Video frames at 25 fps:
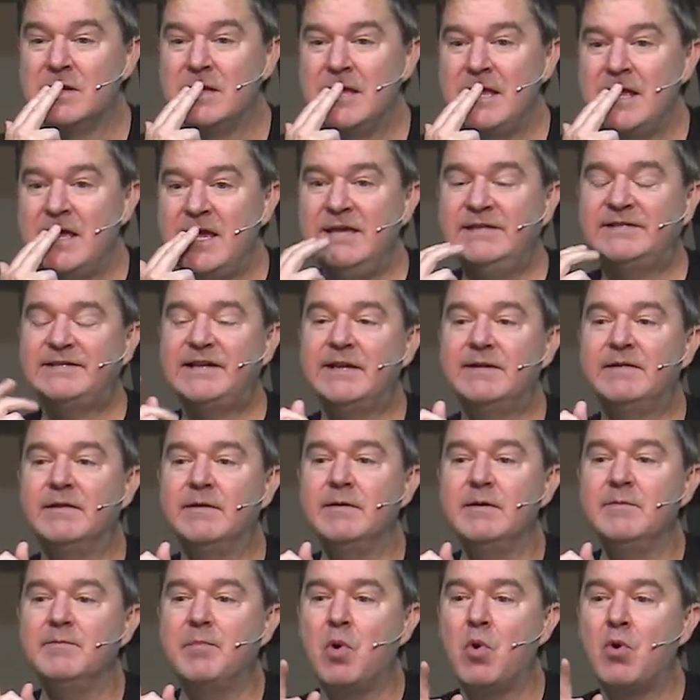He said, The
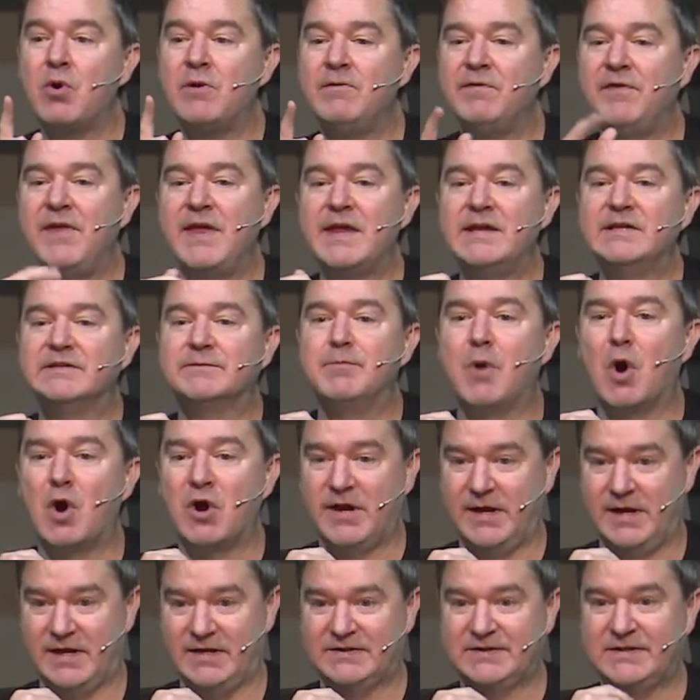important thing is
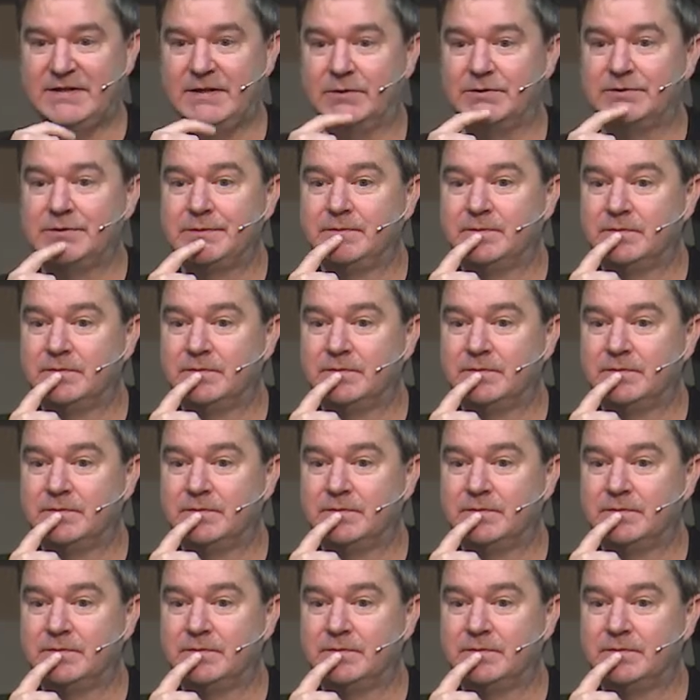marketing skills.